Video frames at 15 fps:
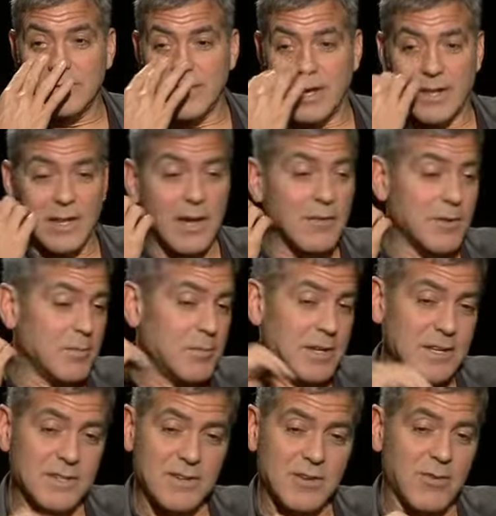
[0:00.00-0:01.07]
I love him, and
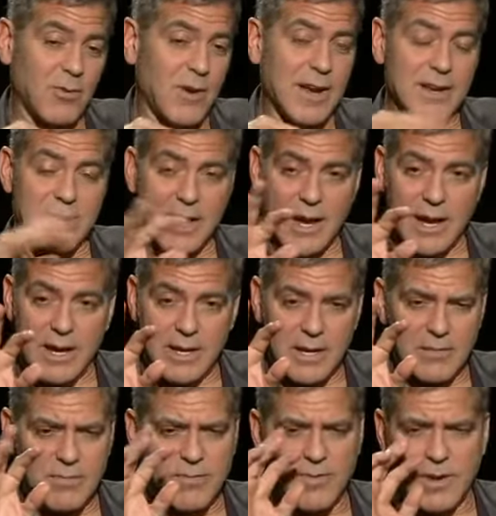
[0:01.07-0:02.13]
he's a great guy
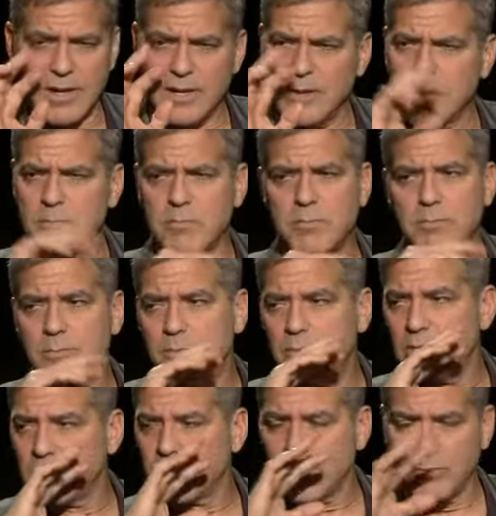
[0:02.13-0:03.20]
and fun and a
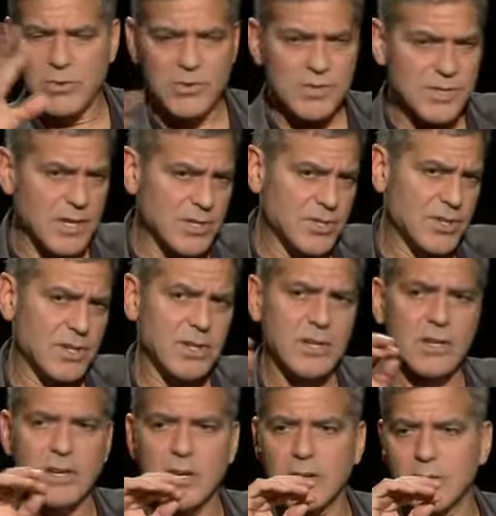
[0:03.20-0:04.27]
beautiful
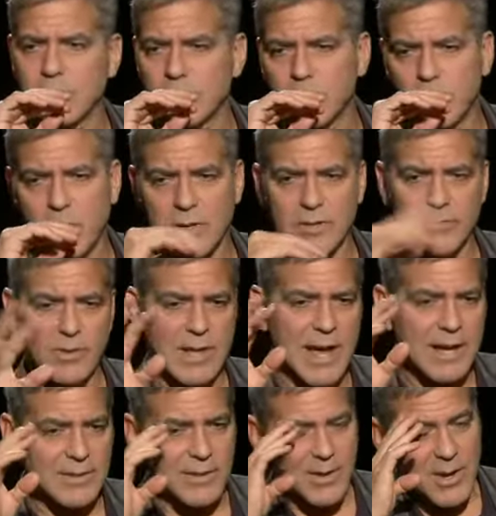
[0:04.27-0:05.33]
musician and a wonderful
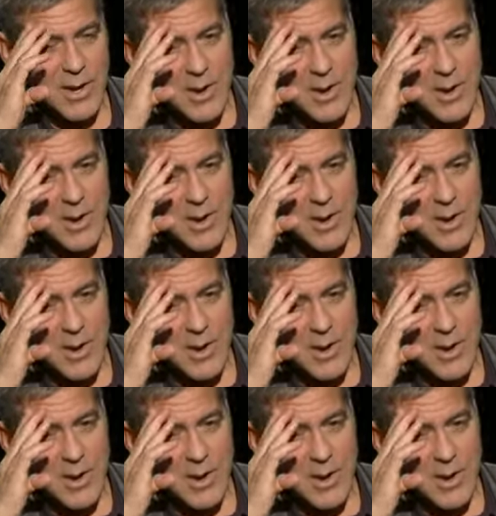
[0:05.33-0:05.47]
actor.